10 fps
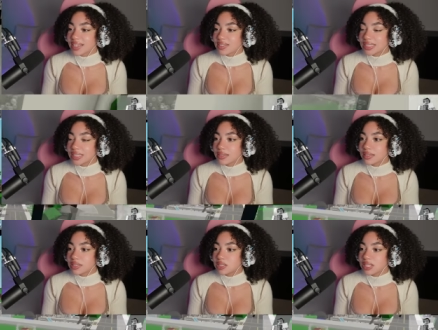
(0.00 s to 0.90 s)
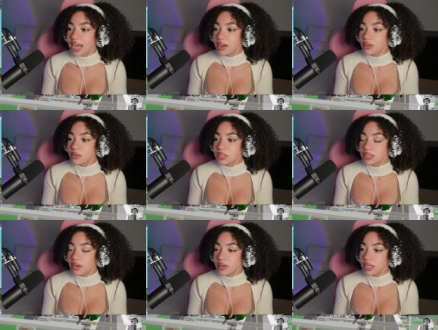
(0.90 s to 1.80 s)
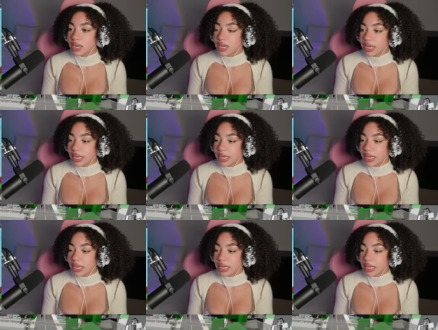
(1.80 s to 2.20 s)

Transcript: like you're still in the shower. What's going